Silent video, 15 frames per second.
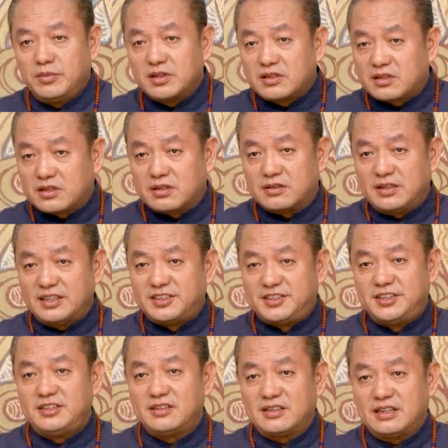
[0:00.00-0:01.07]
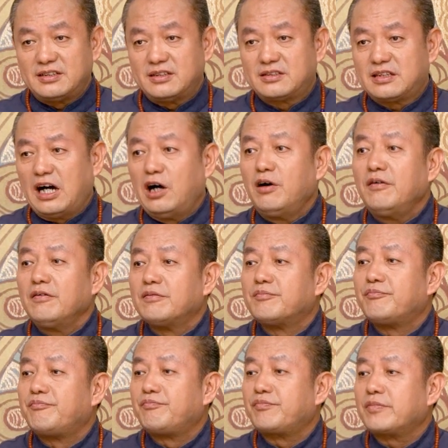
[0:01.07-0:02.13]
Remember this, when
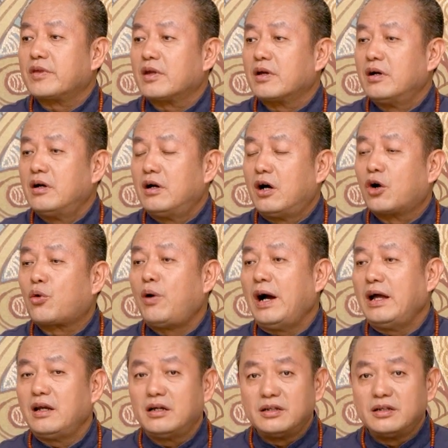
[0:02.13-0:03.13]
things seem happy,